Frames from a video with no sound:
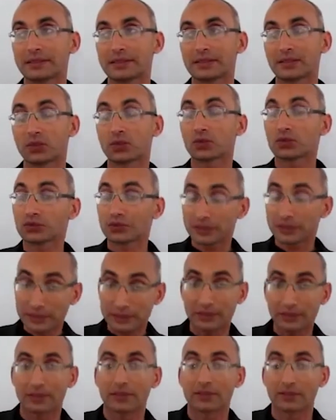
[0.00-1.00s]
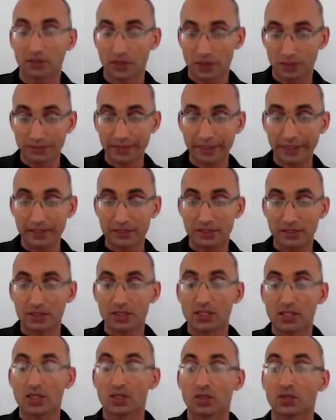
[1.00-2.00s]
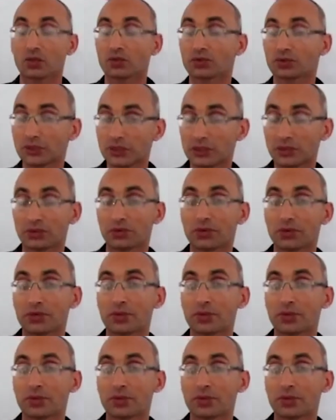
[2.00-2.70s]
consider, all right, consider